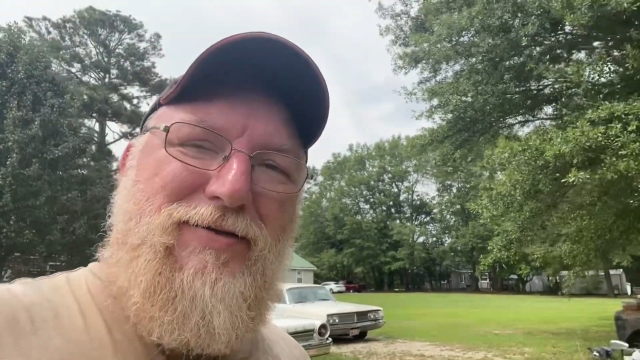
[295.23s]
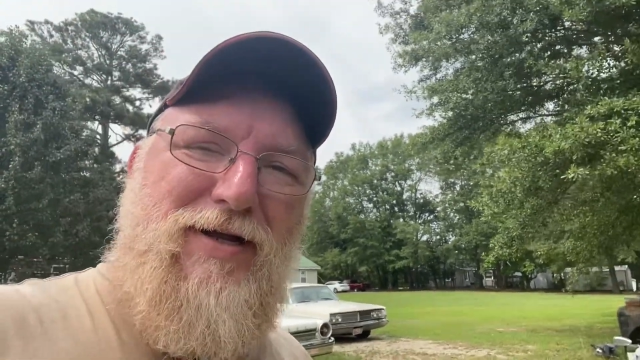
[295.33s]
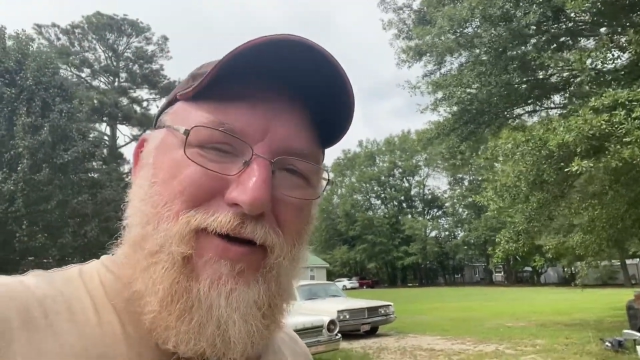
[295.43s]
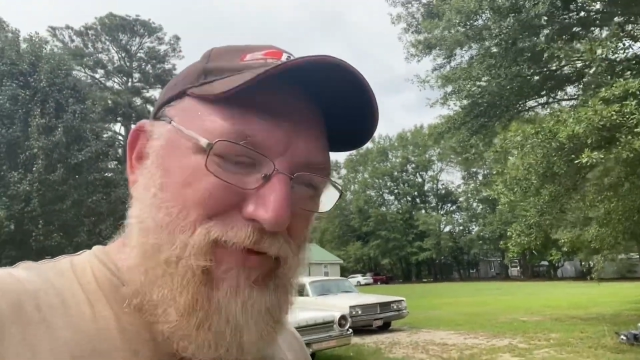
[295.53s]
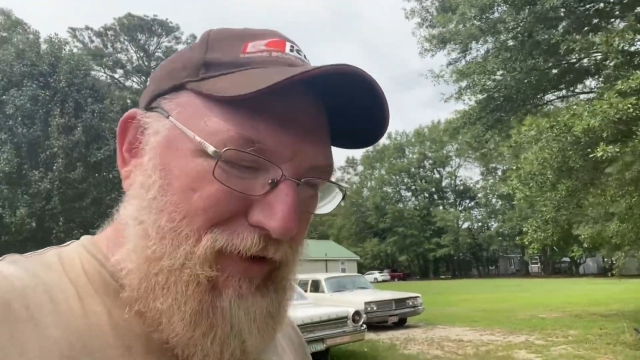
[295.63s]
got
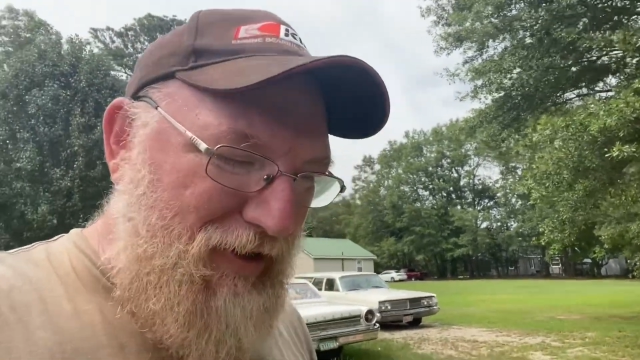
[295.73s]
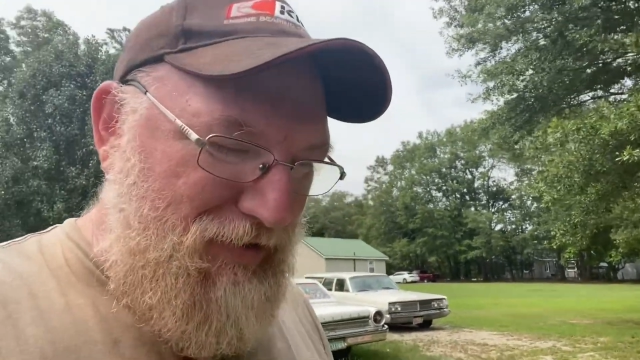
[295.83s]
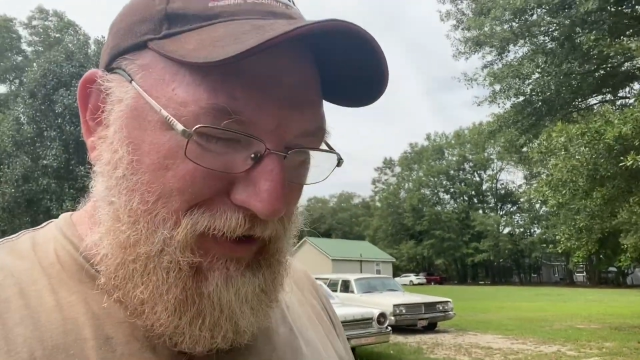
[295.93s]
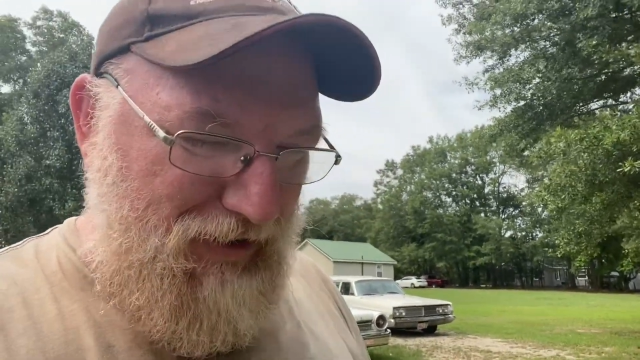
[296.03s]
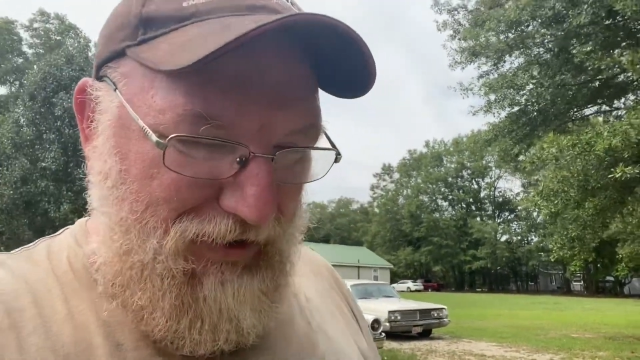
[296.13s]
an old
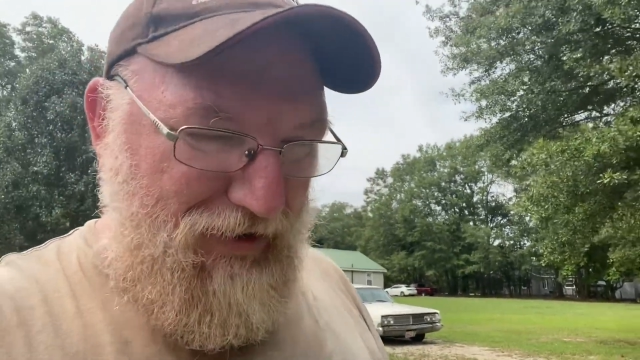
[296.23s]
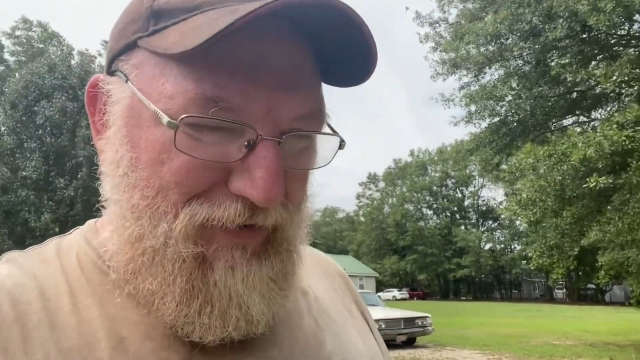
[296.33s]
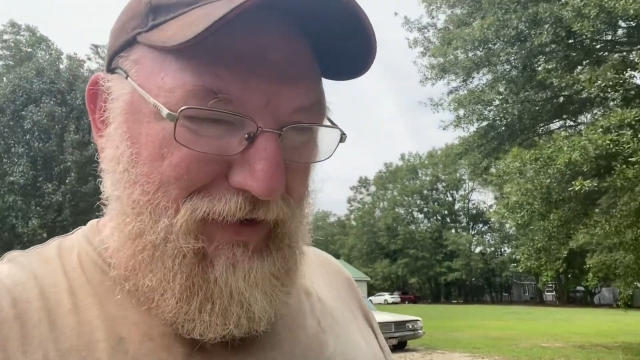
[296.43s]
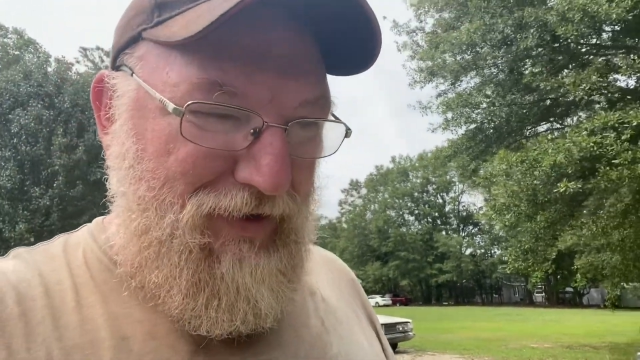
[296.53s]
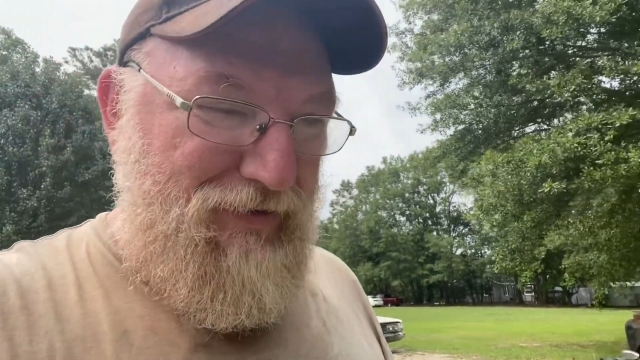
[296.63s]
8-track laying
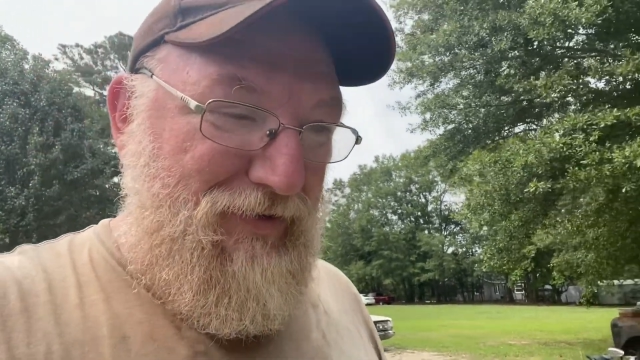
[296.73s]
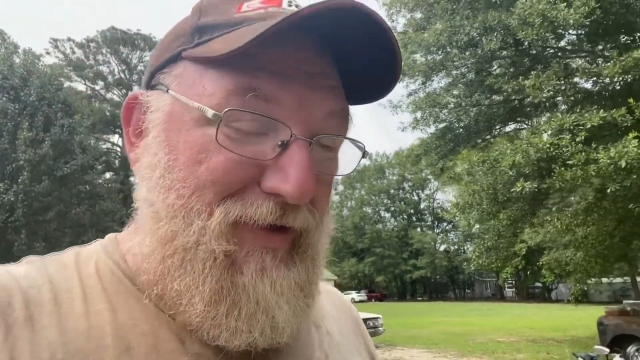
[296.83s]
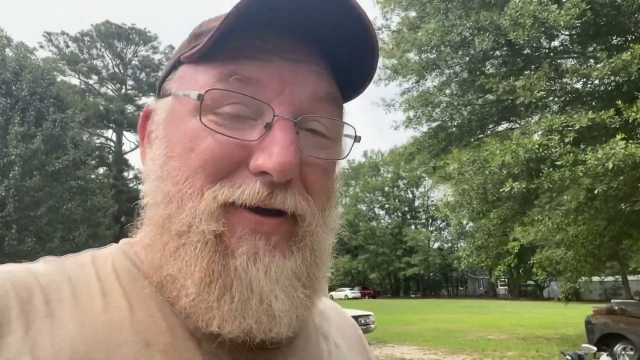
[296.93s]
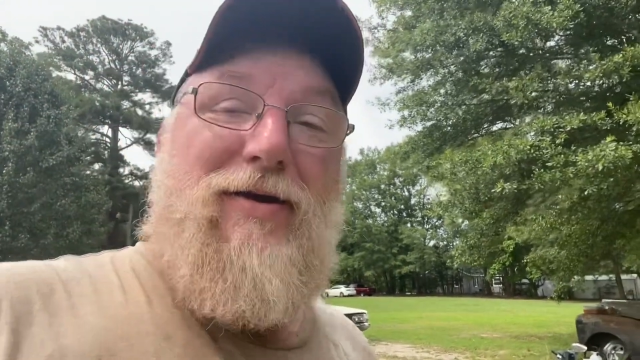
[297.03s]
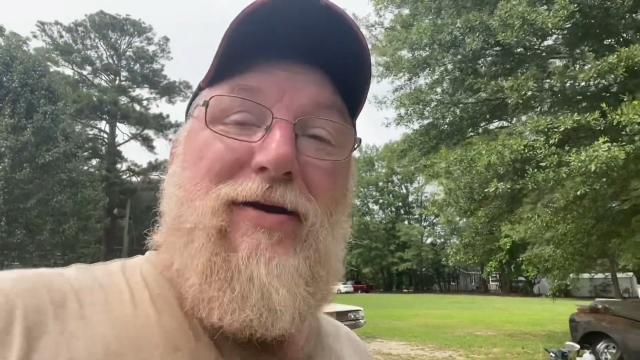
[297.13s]
around,
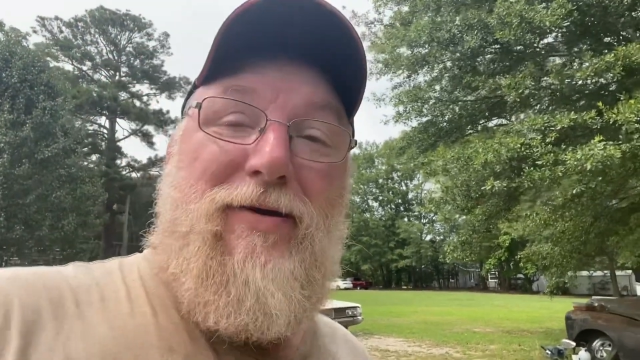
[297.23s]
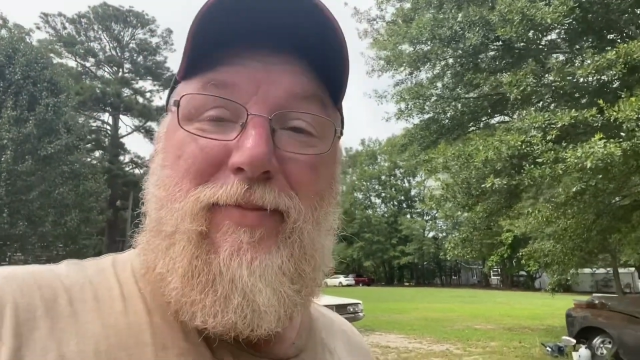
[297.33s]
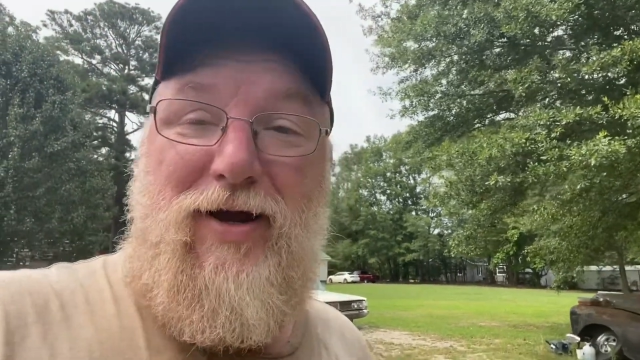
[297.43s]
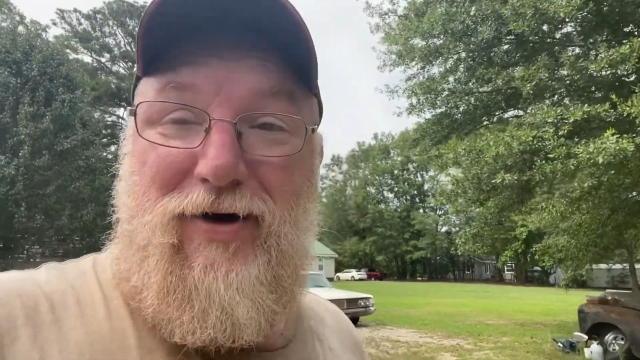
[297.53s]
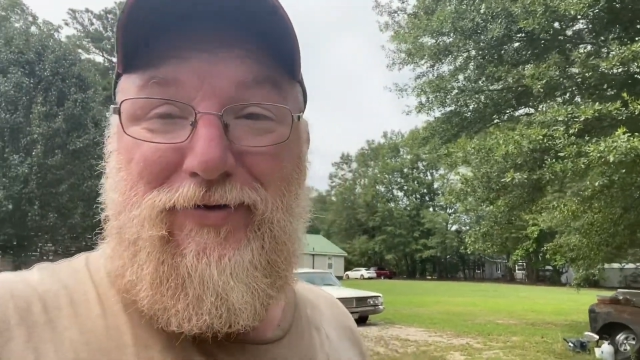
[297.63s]
it'd
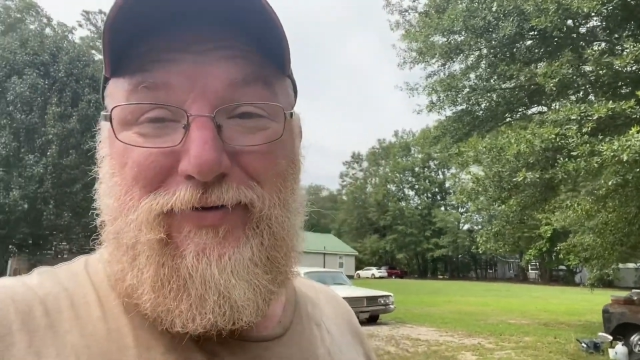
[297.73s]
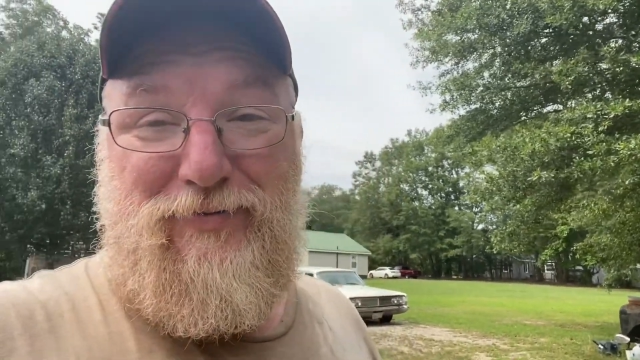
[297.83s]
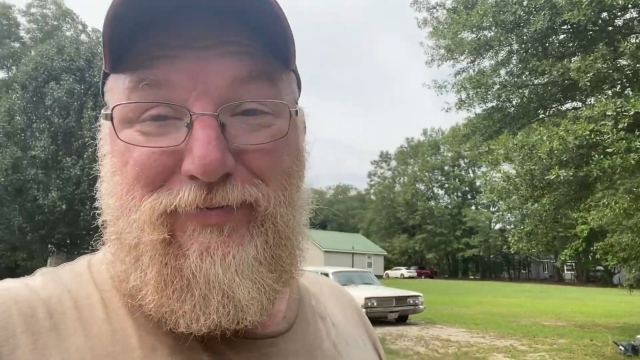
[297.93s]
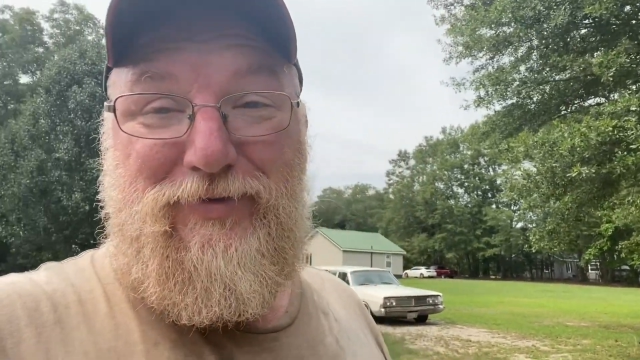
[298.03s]
be awesome,